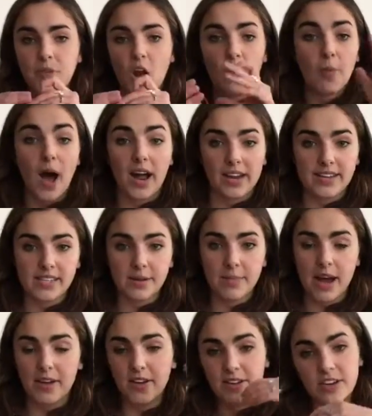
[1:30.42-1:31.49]
our body
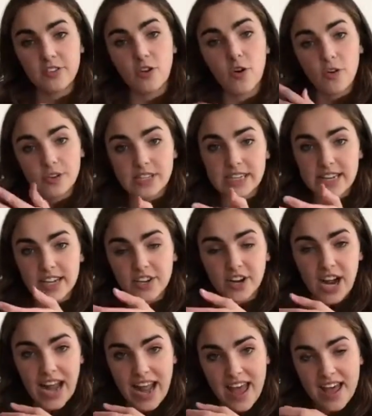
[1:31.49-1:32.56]
somehow. You can either hold it in your
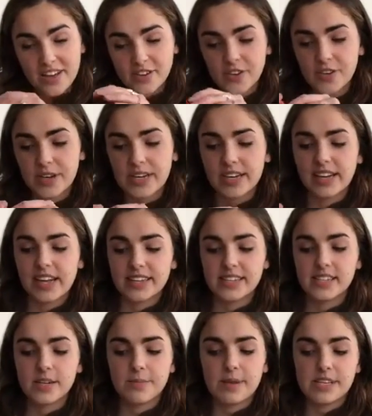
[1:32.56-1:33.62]
hand, or you can connect it
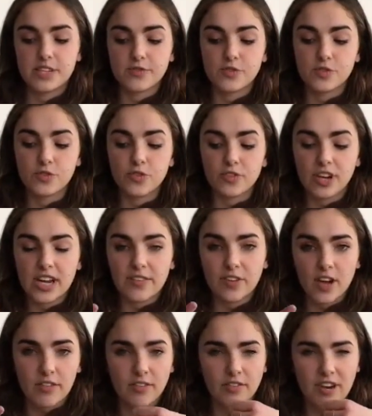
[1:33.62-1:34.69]
to a piece of jewelry if you
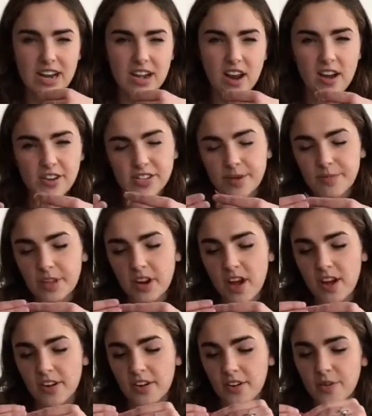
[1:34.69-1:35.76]
have a ring or something
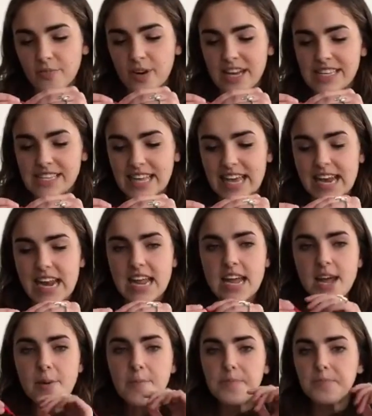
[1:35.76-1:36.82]
on, or a bracelet.
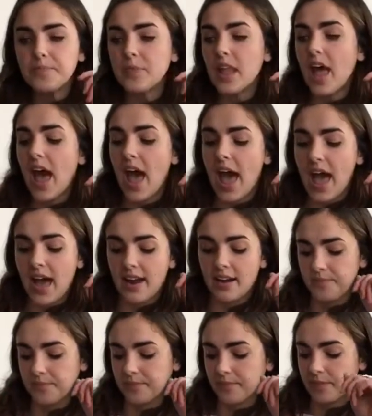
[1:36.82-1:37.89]
And
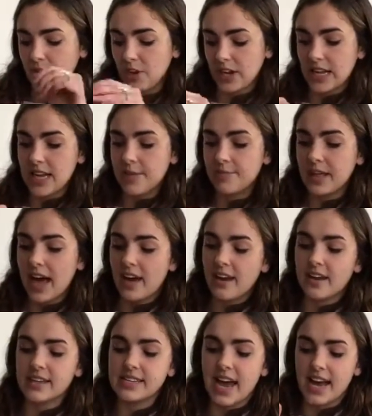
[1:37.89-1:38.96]
you're going to keep that
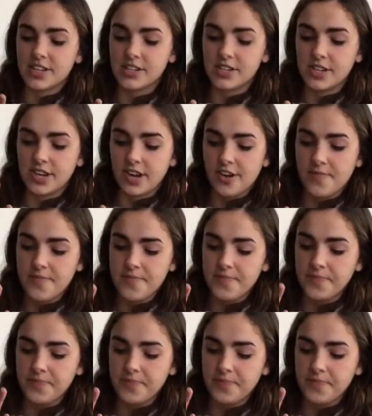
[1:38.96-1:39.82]
attached to you.